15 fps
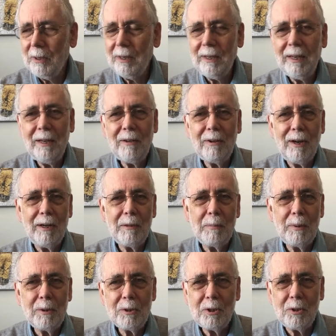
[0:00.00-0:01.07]
an
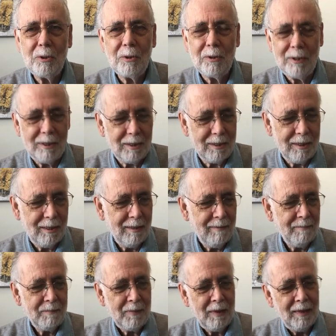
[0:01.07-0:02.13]
incredible stories.
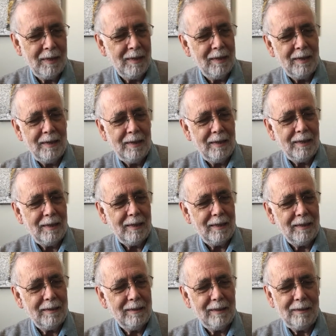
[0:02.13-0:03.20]

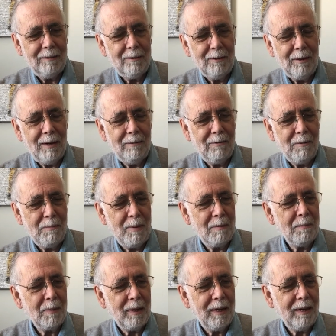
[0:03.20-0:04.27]
And then, you know, I
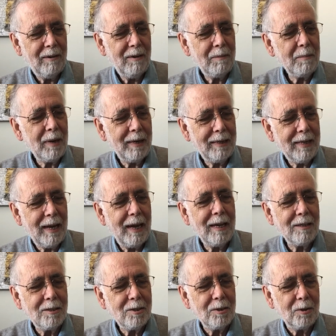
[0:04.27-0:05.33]
remember hearing my
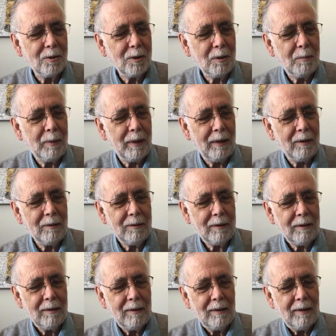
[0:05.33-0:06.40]
dad talk about
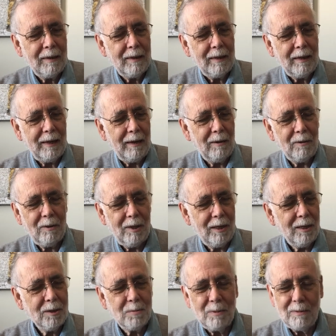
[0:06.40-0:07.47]
how
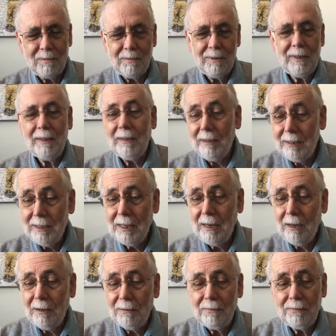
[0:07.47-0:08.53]
things were really
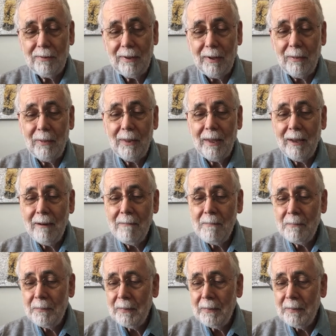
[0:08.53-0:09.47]
tough. And then,